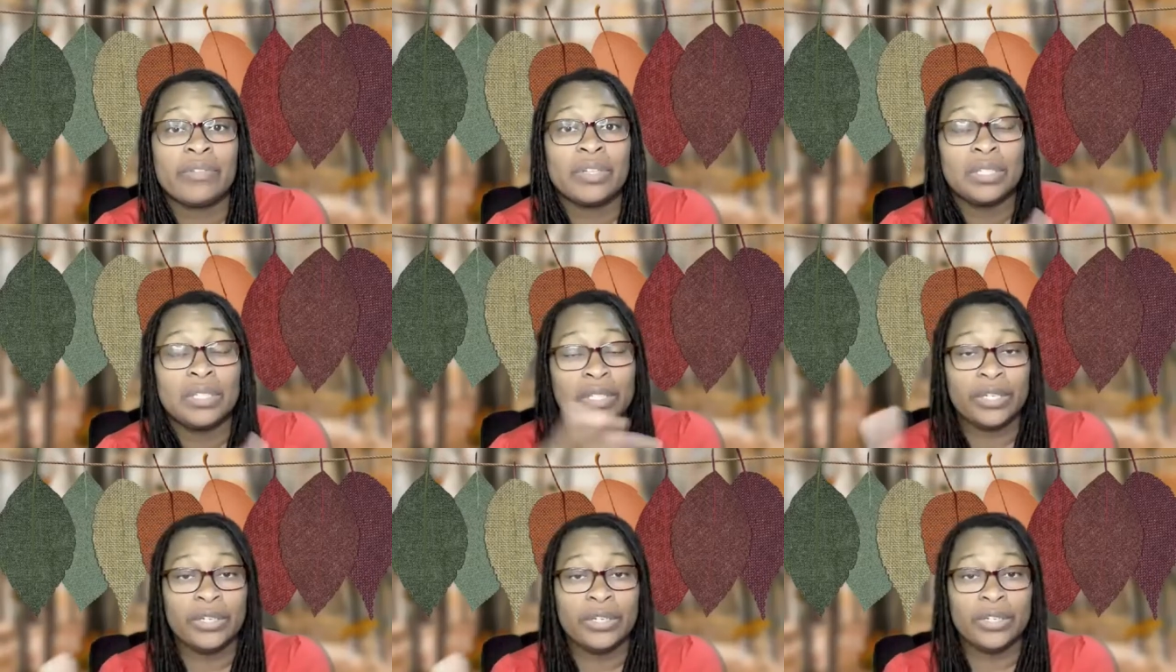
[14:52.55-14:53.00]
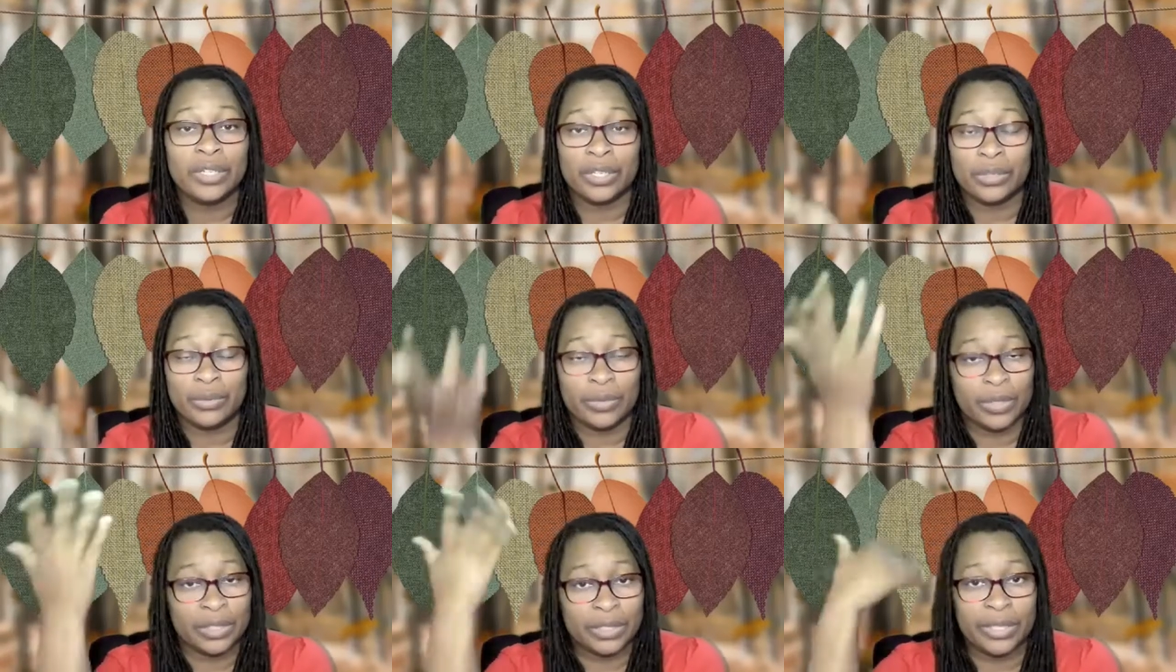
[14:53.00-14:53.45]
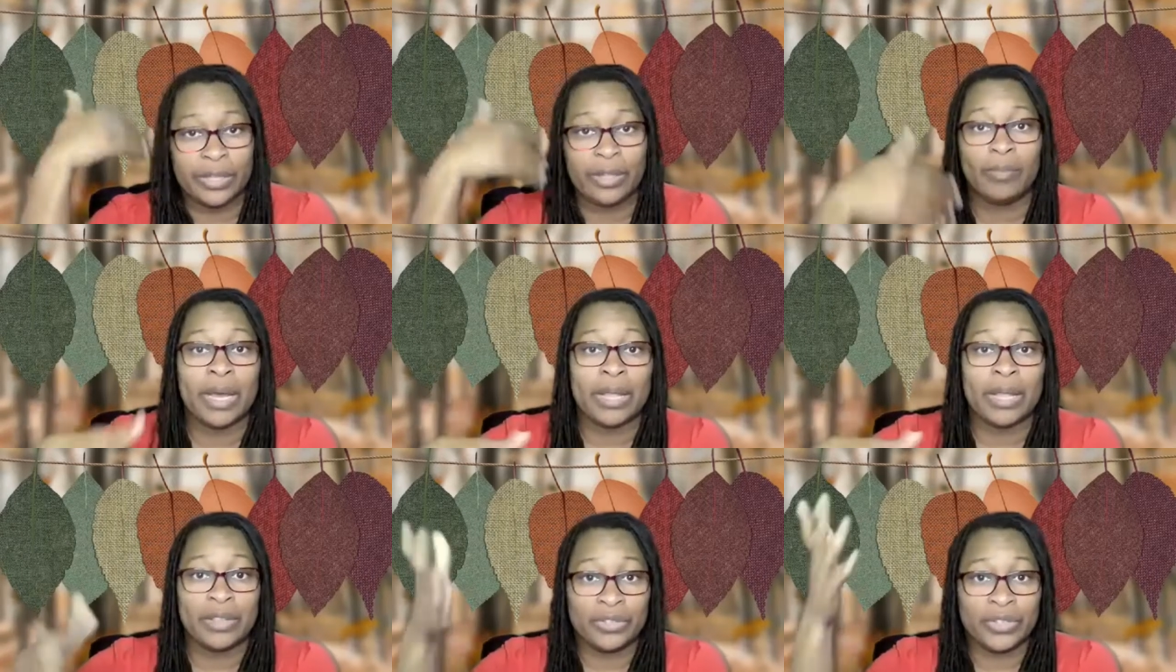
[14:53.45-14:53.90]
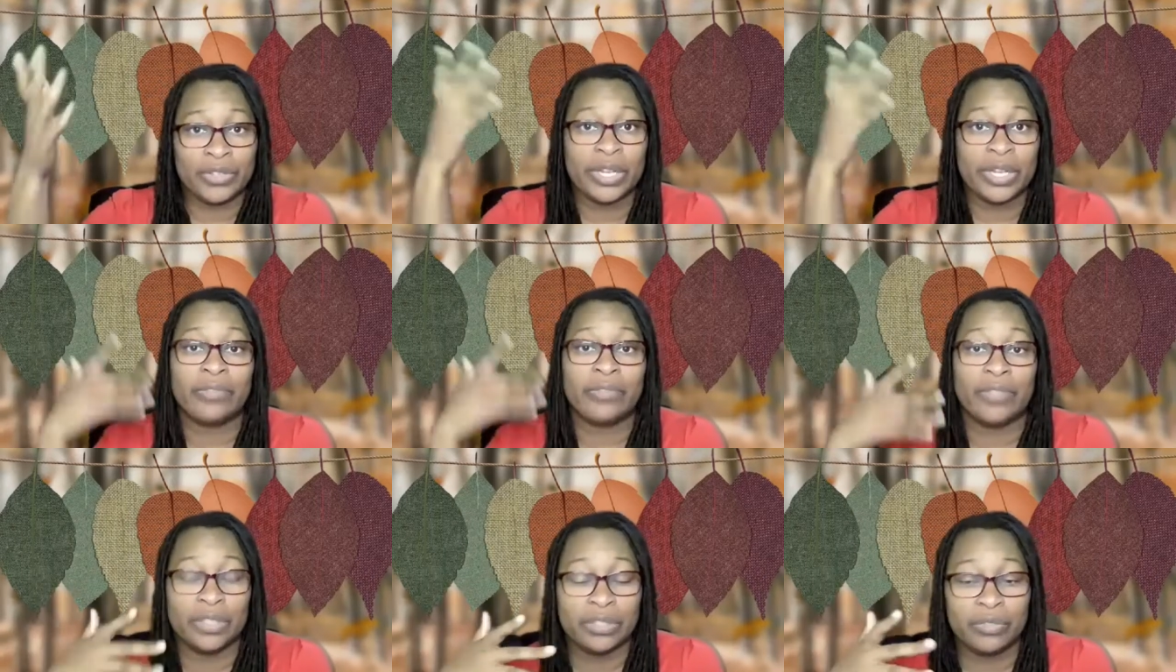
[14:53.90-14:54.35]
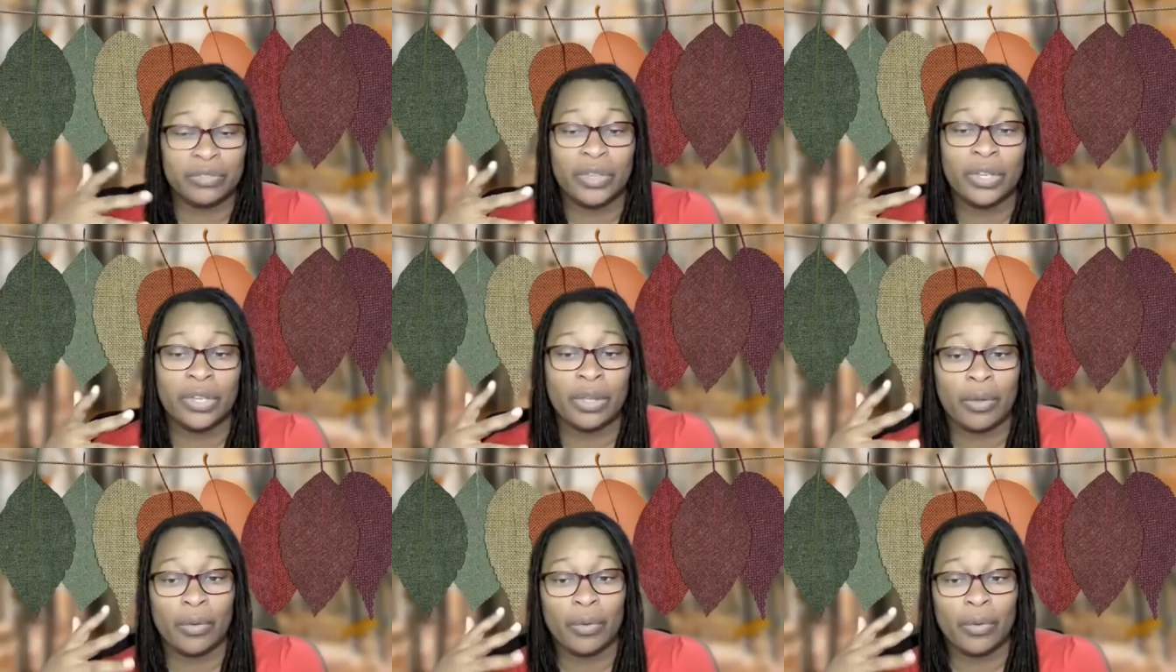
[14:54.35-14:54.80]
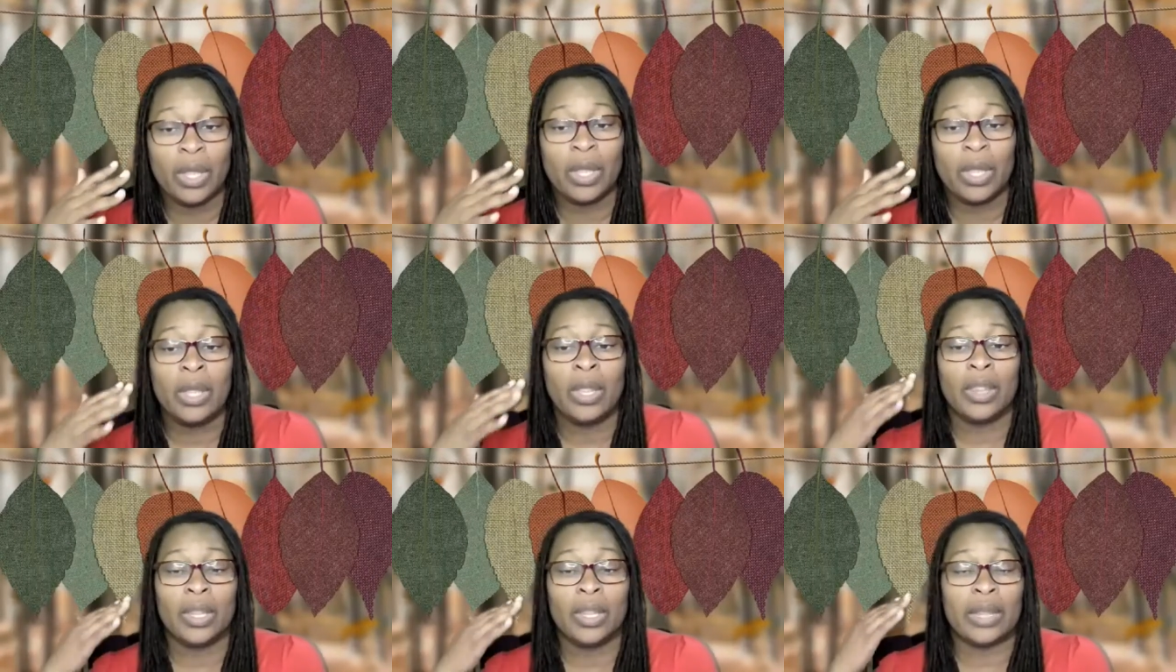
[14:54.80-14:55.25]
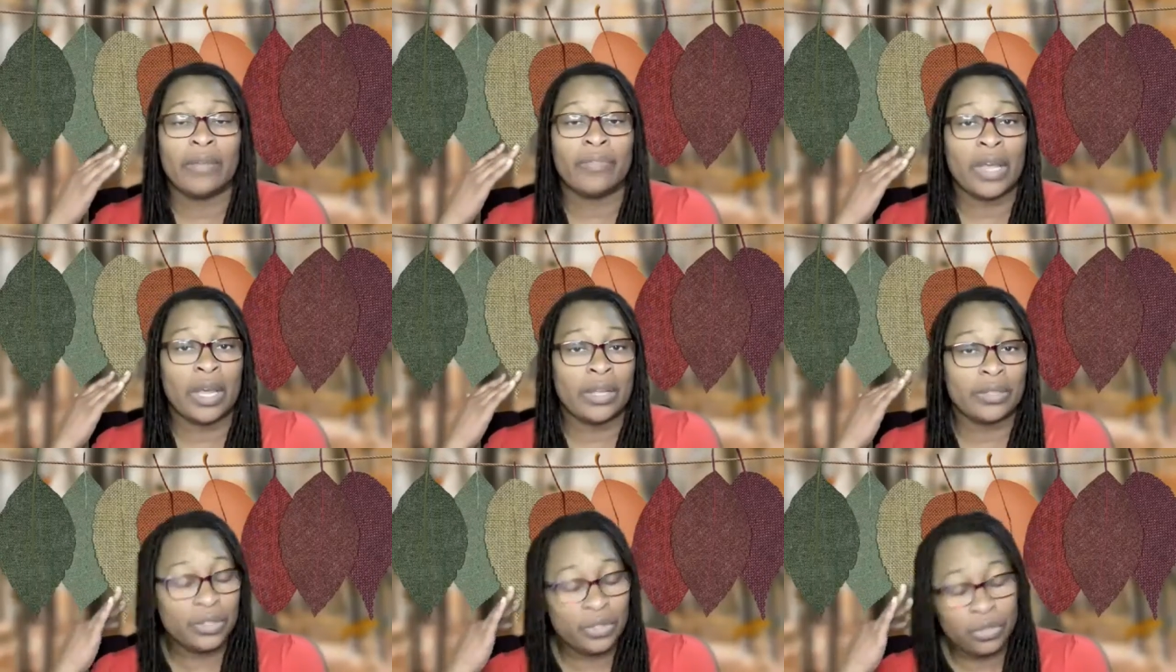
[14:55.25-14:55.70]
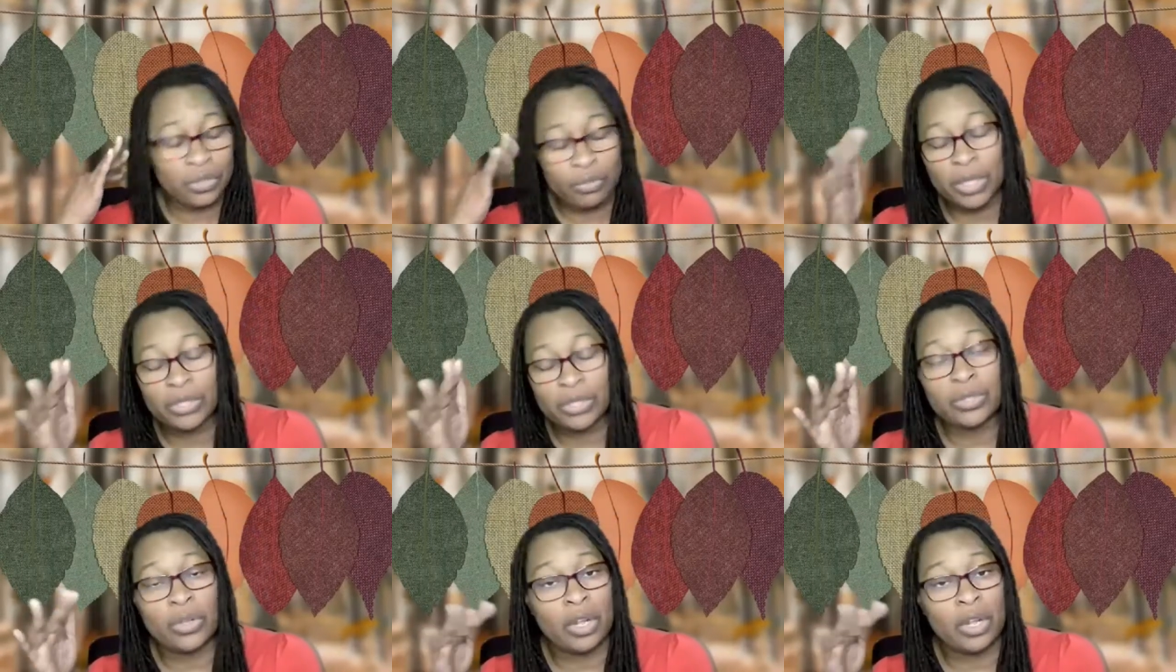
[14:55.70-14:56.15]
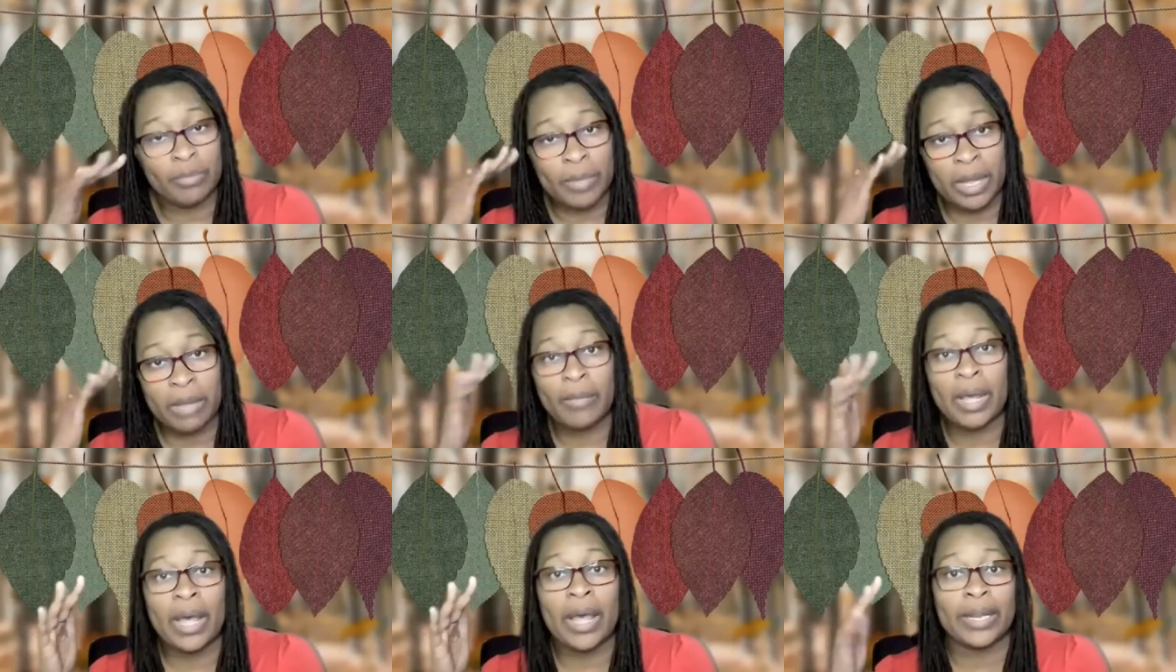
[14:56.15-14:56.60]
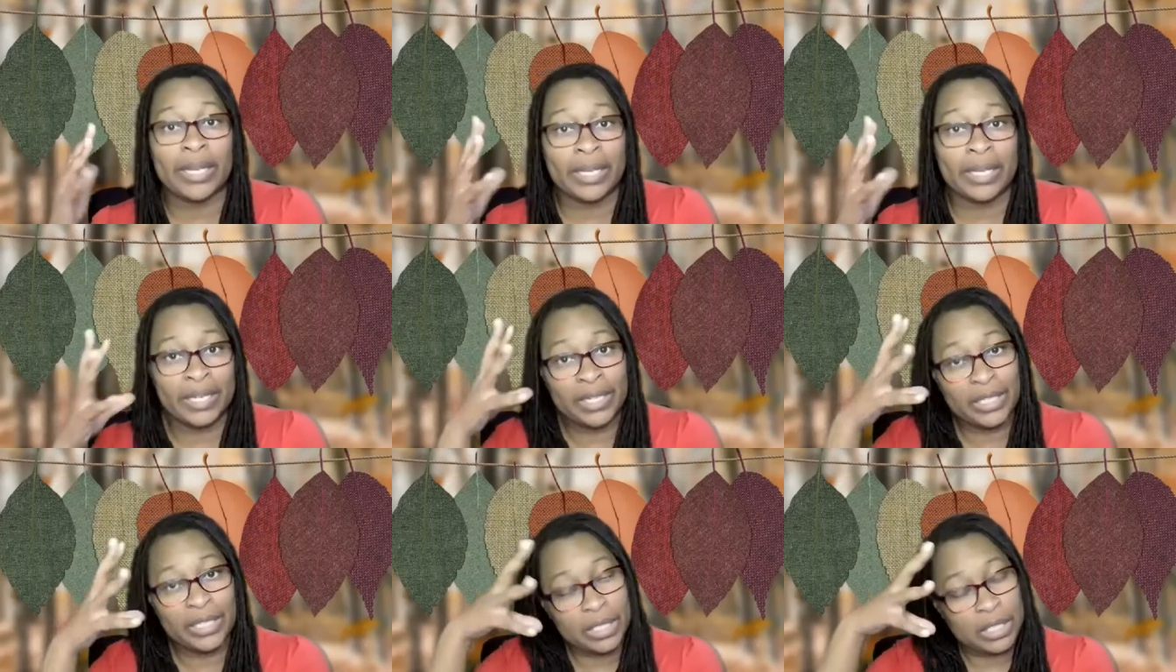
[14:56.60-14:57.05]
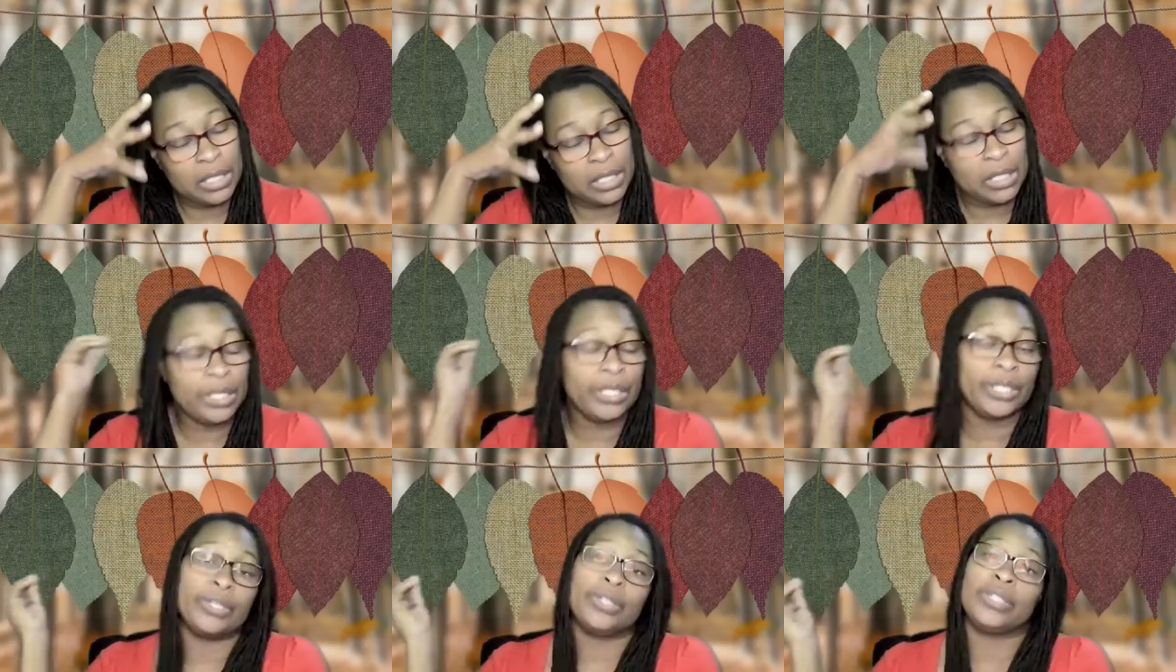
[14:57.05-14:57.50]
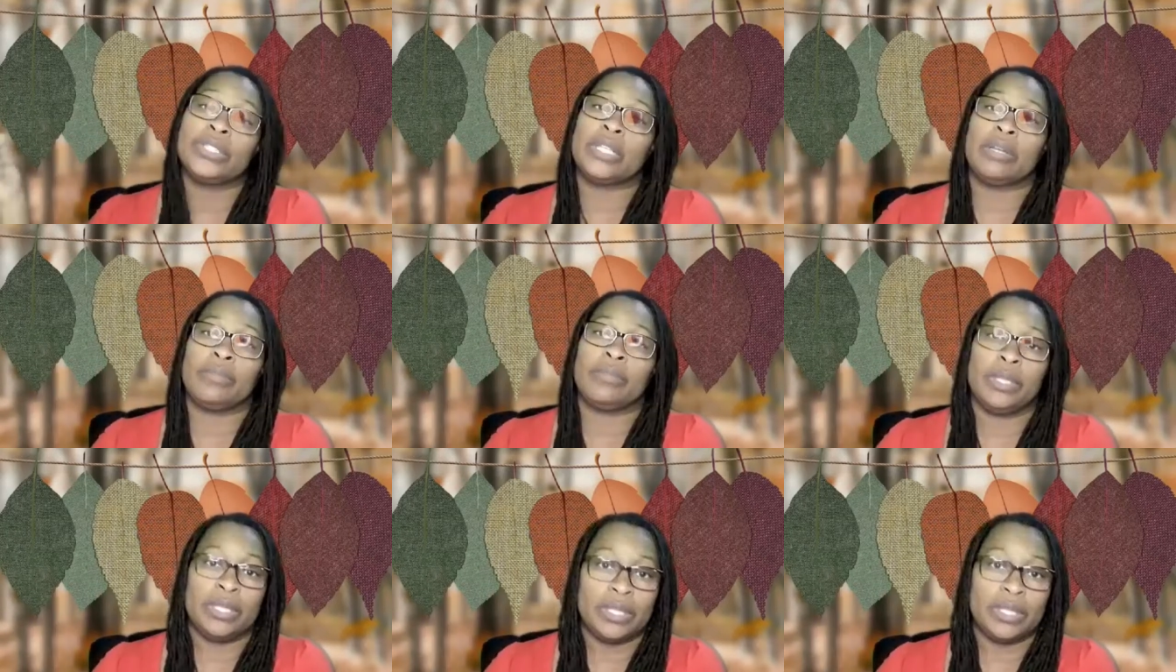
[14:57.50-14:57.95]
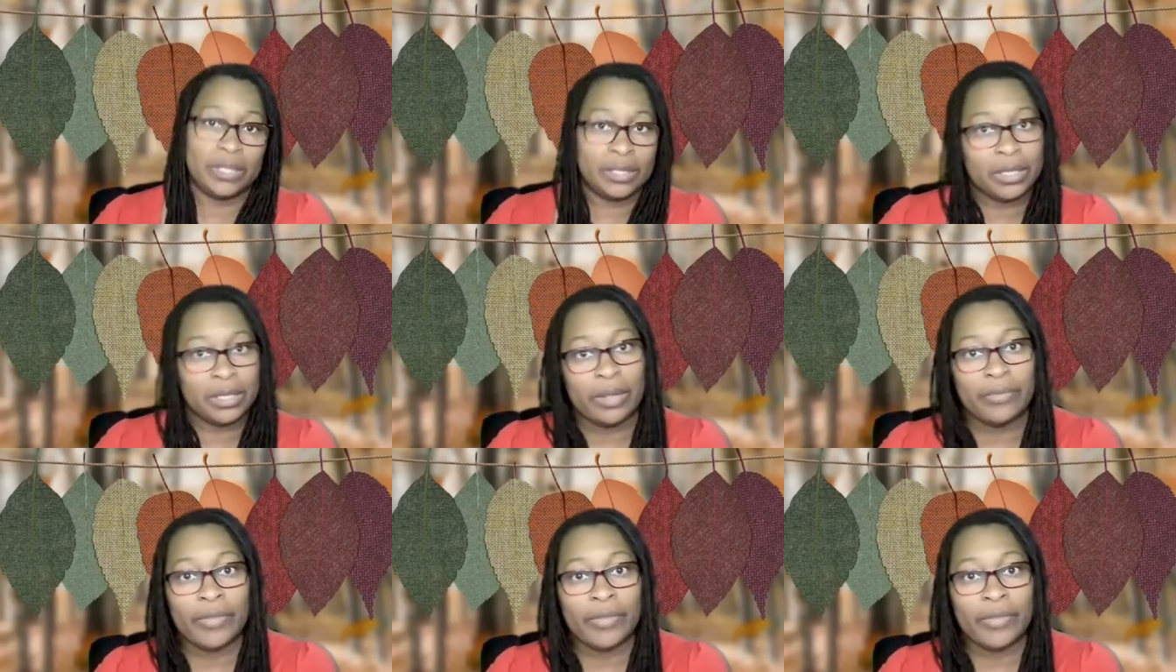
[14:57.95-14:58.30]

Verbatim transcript: Clearly, you can tell by the state of this video that I've got too much on my mind. I need to clear some of this stuff